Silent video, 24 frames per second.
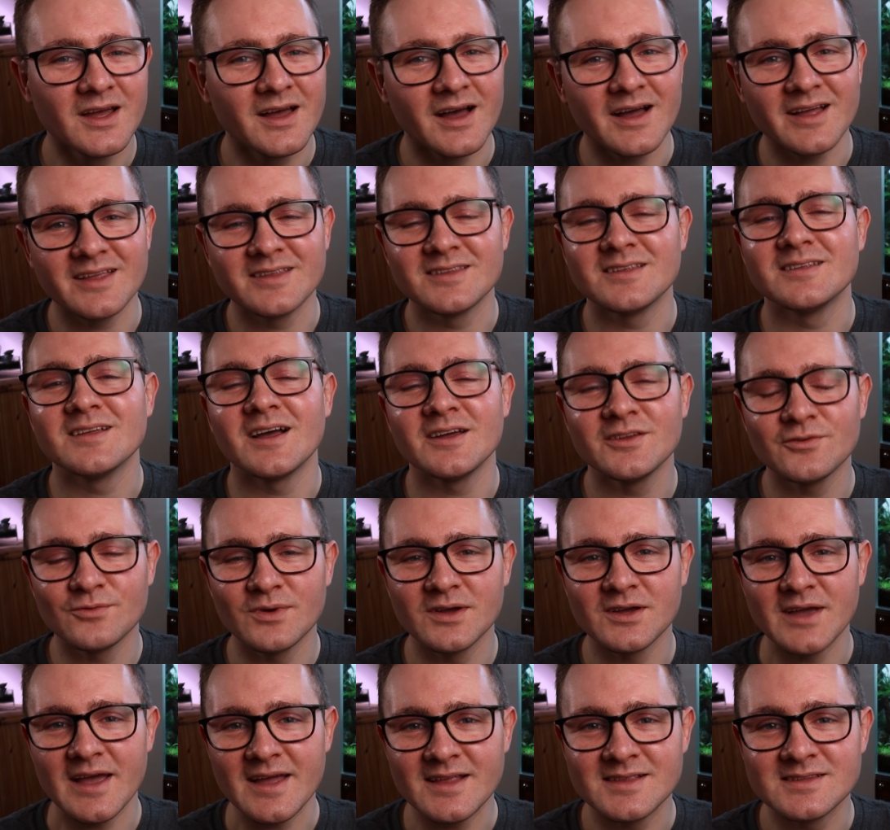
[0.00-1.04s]
I don't
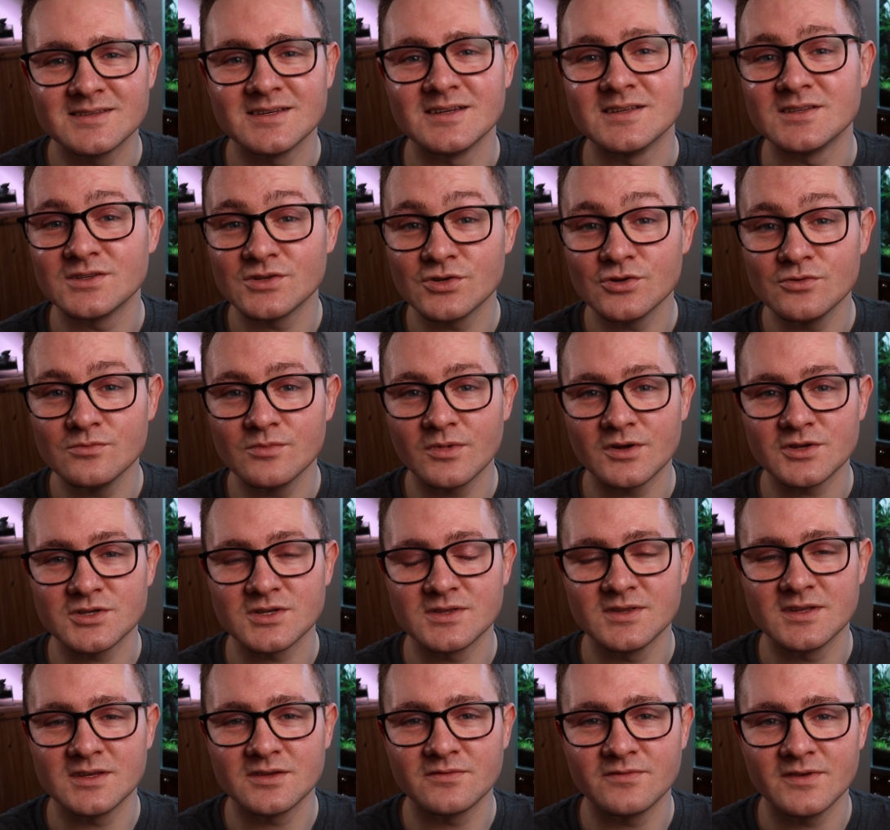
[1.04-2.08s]
want to get into it too much
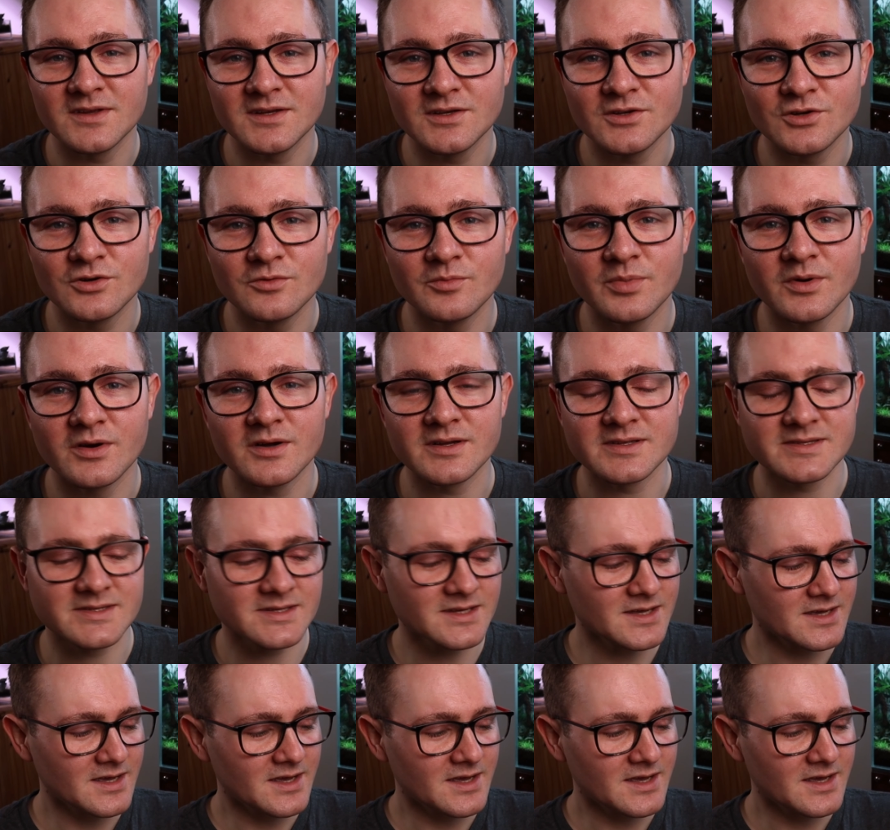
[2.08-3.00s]
in this video, but